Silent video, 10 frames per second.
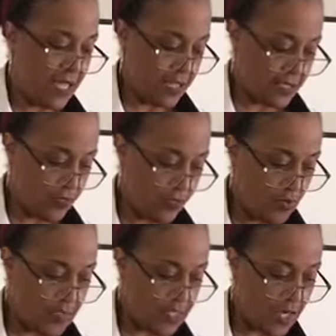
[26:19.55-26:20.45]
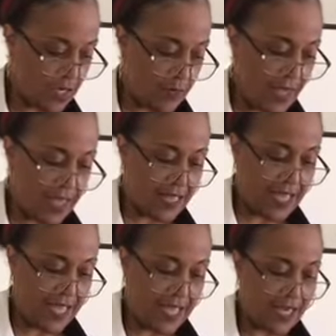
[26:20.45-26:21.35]
So we'll be talking about
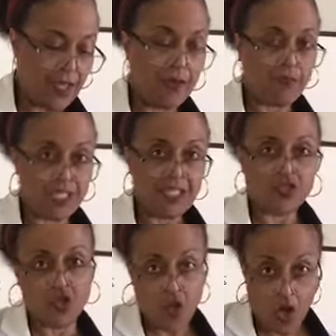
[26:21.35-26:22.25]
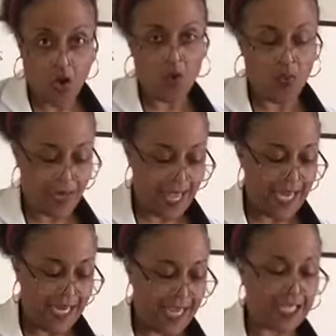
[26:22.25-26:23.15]
that. Please know what
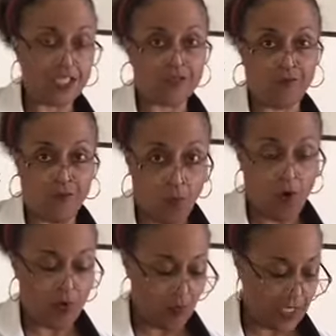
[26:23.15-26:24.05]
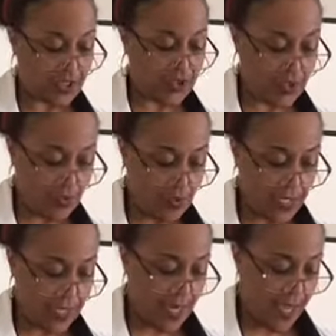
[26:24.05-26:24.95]
ADH is for and what it's
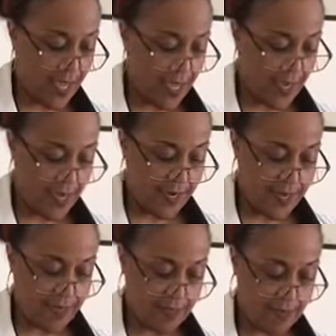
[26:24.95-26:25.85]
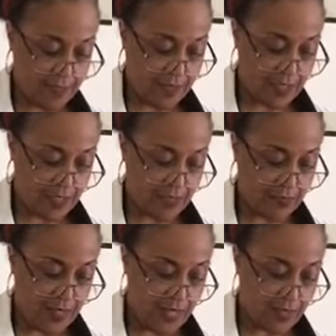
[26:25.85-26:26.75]
doing. We talked
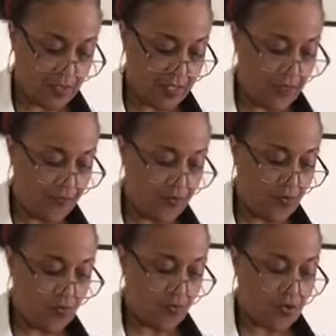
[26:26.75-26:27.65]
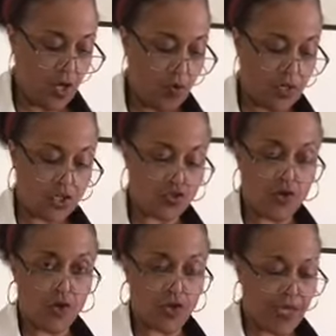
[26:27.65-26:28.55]
about if you don't
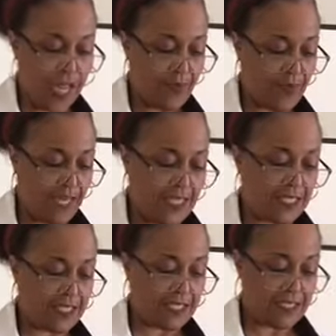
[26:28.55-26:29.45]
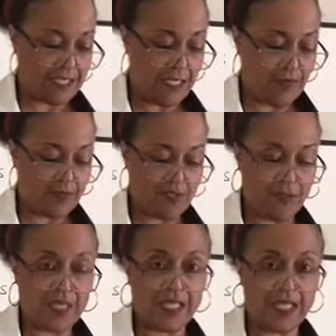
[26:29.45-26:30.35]
control your diabetes and some
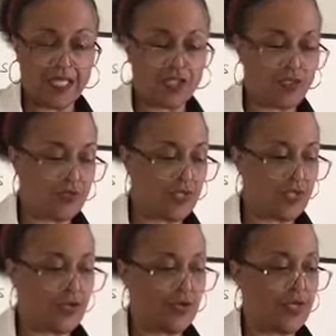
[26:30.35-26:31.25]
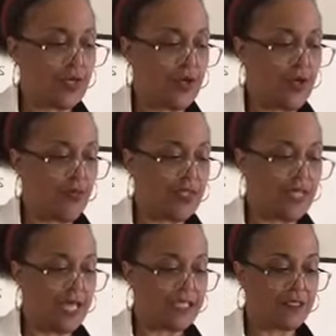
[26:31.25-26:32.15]
spill into the urine, what
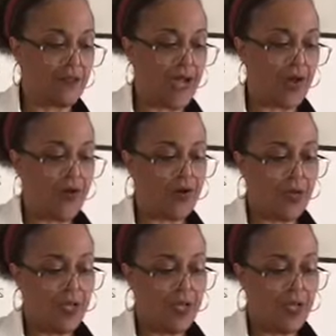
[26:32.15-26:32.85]
that's about.